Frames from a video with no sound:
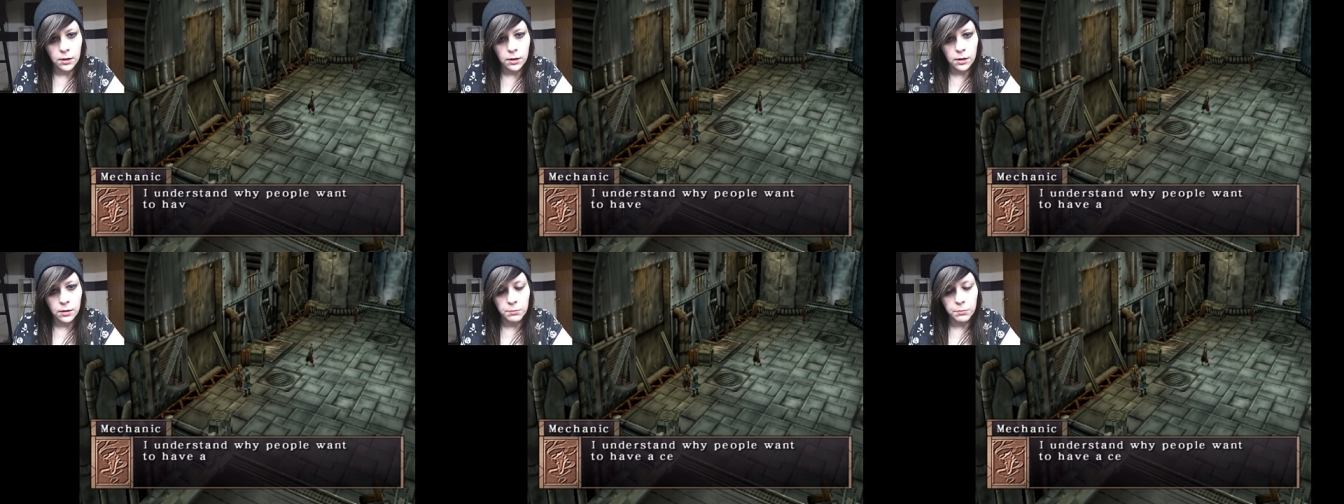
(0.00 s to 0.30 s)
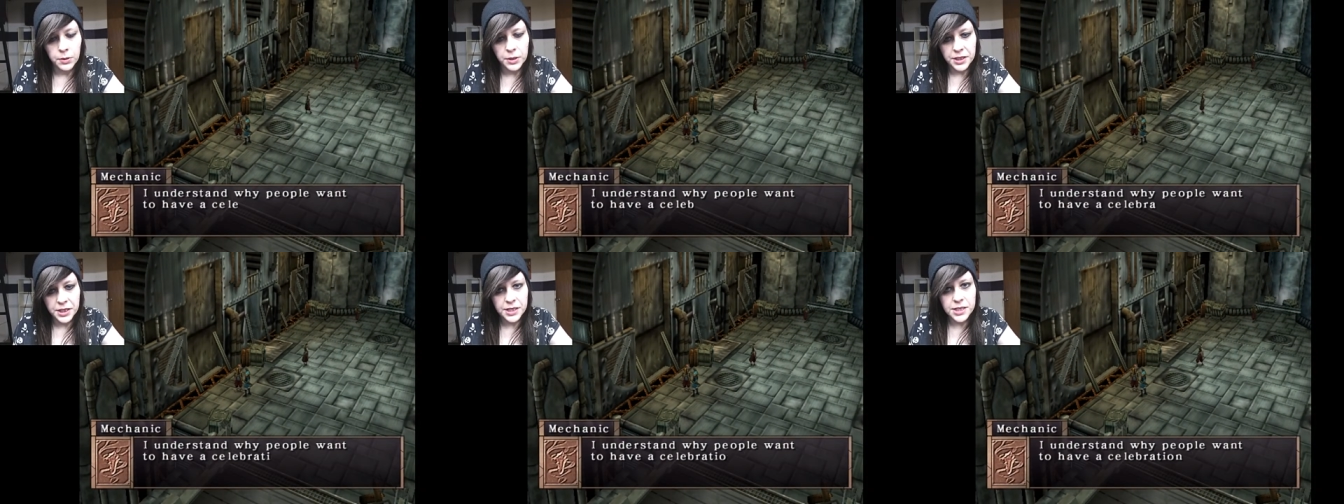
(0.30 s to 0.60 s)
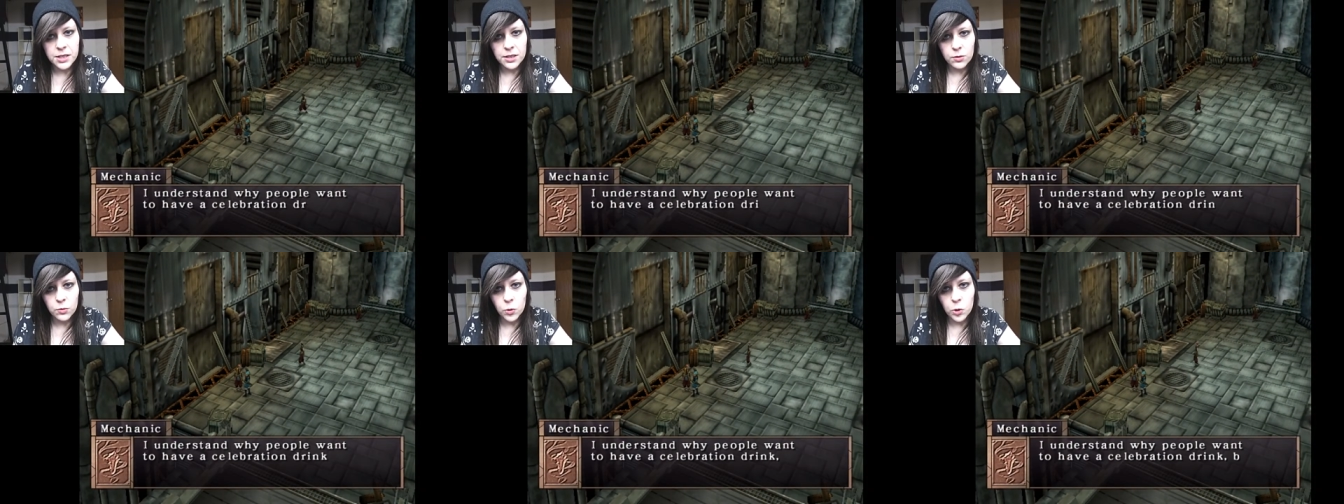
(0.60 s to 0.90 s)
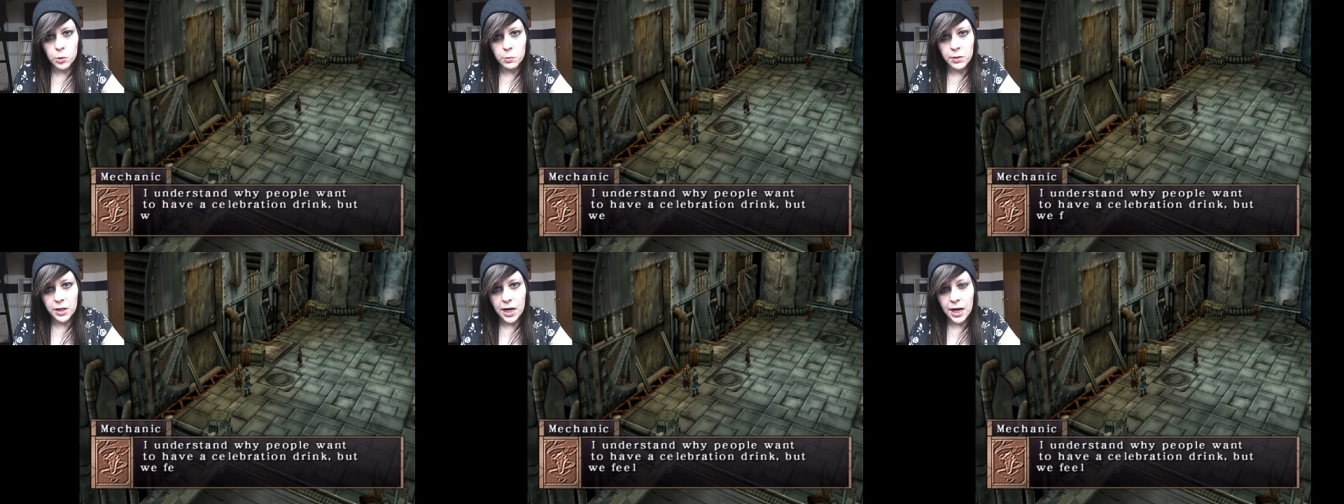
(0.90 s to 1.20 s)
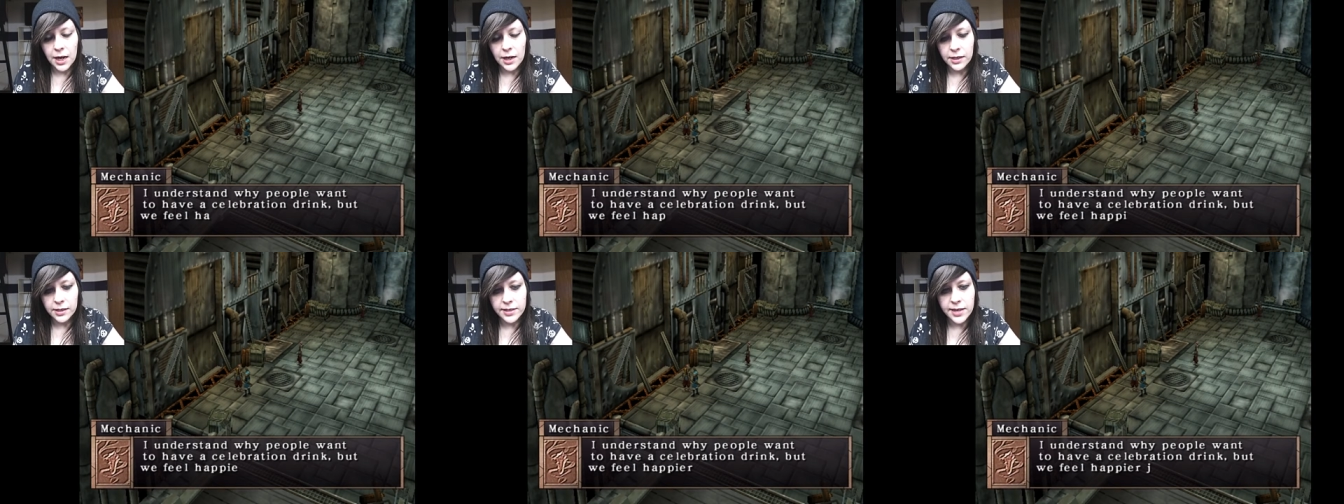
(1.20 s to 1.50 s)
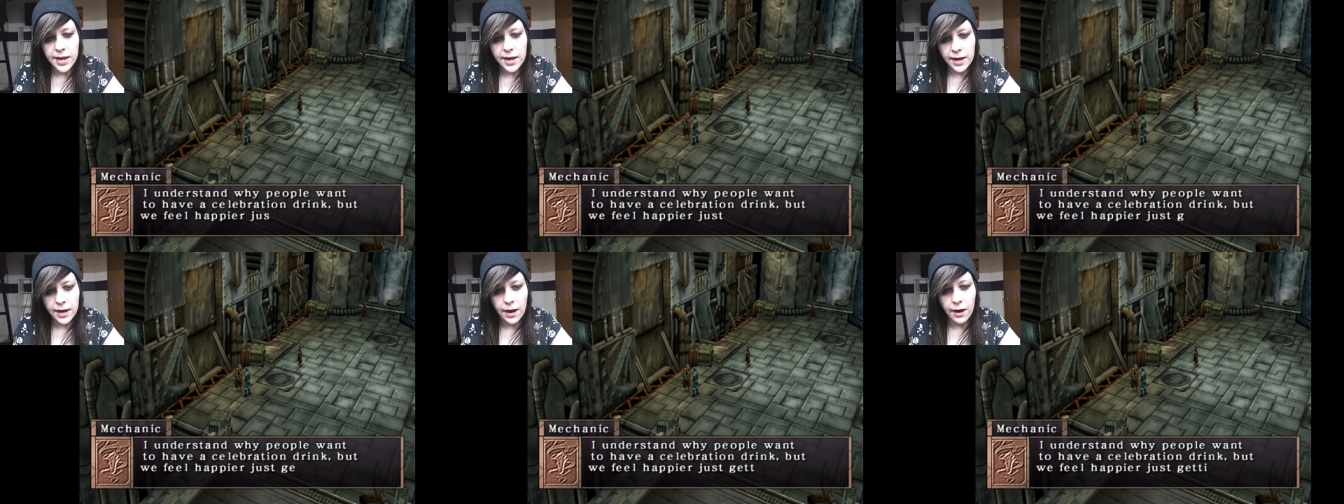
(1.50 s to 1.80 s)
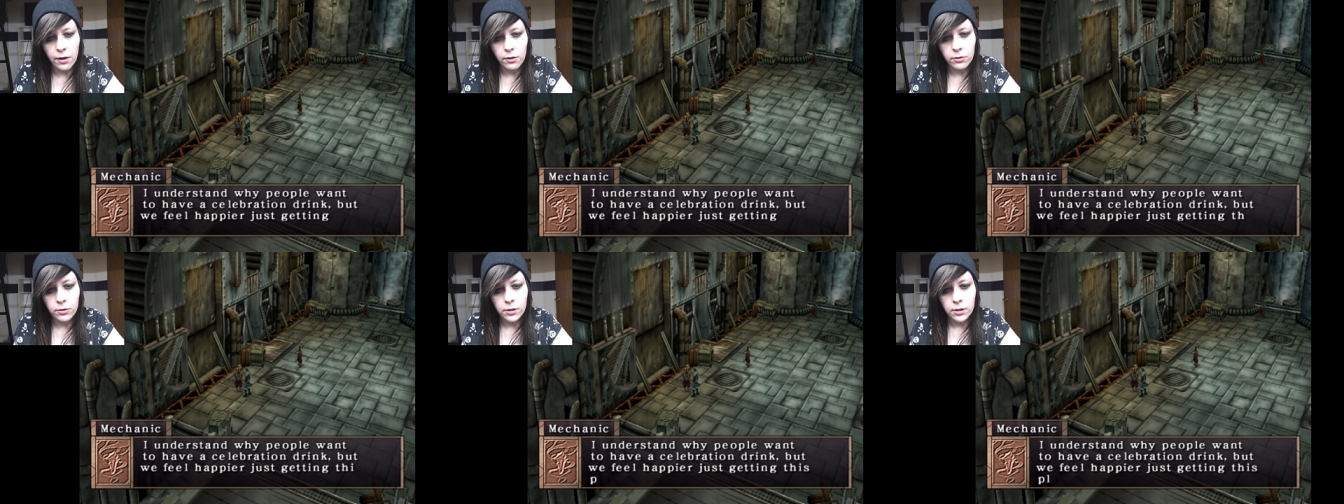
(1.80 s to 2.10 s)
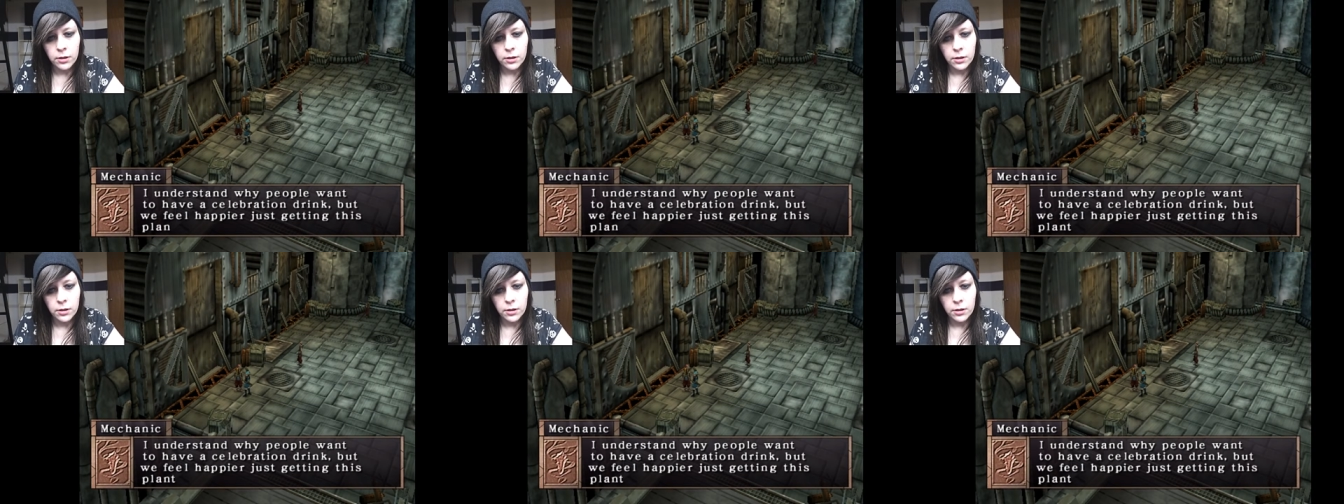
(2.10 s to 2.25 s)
But this is where the mechanics hang out.